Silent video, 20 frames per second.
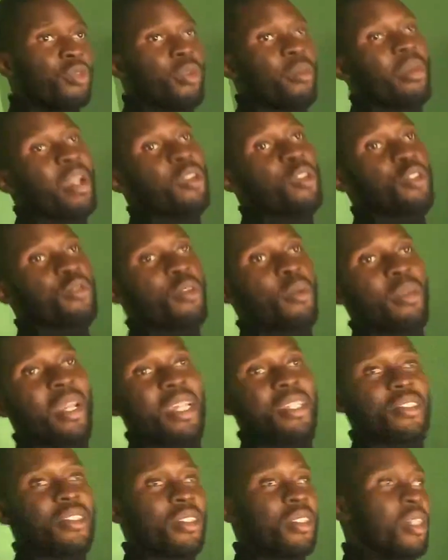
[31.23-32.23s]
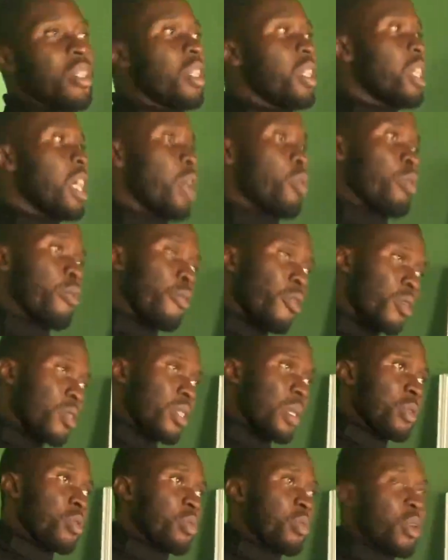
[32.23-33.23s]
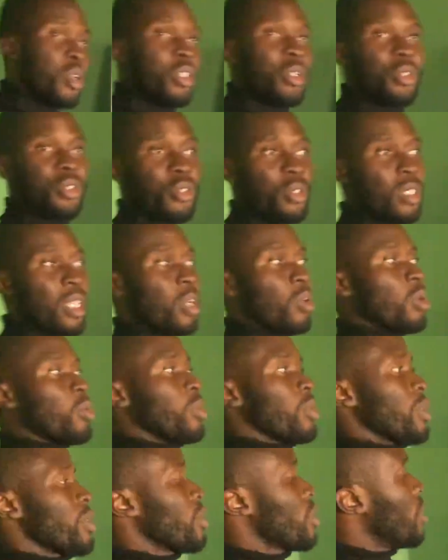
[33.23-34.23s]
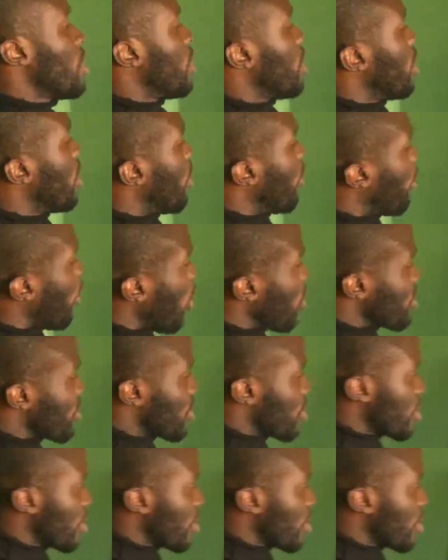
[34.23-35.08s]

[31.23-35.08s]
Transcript: we minus from 90 and we force them to be on the horizontal component. But